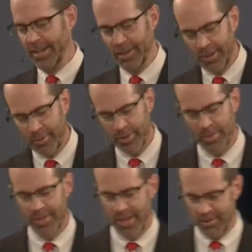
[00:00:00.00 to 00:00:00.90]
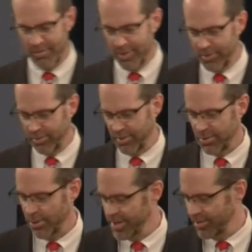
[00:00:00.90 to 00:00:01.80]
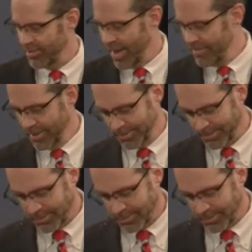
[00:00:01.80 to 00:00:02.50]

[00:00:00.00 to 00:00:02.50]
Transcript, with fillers: And look with me then in verse 27.